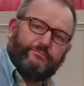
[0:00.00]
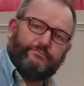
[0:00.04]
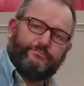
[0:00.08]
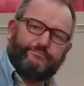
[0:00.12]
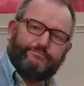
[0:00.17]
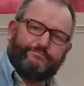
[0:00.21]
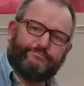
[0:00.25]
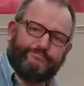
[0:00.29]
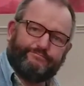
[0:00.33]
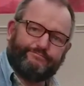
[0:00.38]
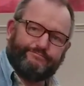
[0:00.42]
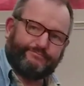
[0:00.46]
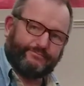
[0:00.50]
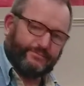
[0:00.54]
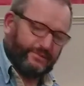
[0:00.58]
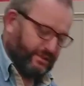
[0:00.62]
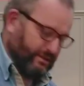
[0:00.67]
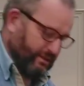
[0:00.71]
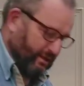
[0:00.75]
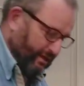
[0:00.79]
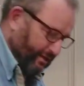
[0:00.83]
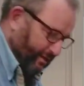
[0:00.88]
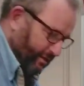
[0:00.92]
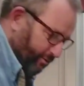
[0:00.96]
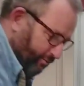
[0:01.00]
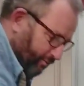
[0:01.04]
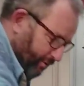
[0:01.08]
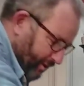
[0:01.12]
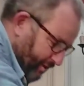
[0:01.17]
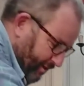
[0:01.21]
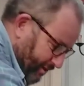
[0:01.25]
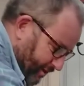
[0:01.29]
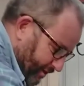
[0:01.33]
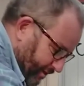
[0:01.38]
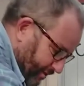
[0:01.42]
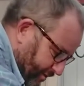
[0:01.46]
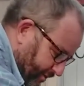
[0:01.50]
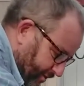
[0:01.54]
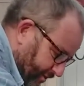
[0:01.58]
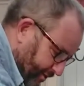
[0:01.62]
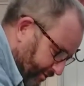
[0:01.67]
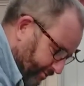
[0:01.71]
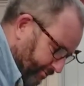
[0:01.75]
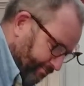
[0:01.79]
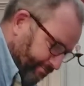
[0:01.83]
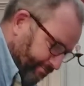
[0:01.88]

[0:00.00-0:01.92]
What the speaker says: I know where they're going to go.